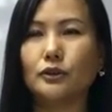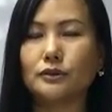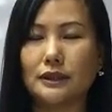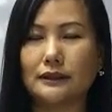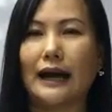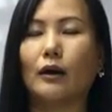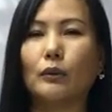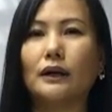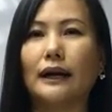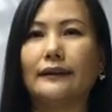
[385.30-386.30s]
use a
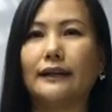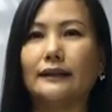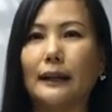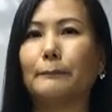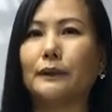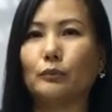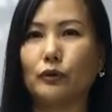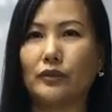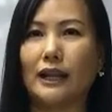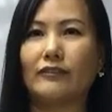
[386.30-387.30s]
towel and then dampen
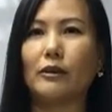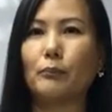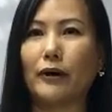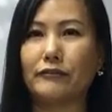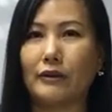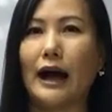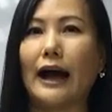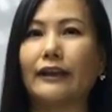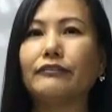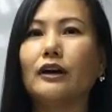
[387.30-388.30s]
with
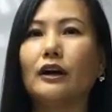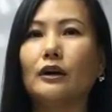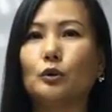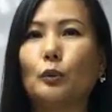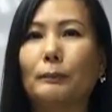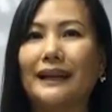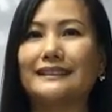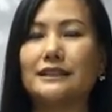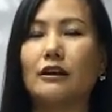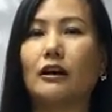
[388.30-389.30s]
11.5 to
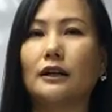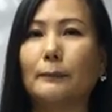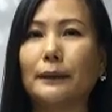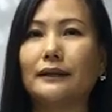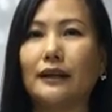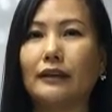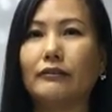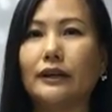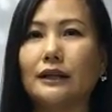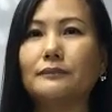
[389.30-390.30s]
place it on the burn
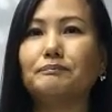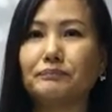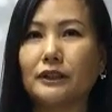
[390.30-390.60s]
area.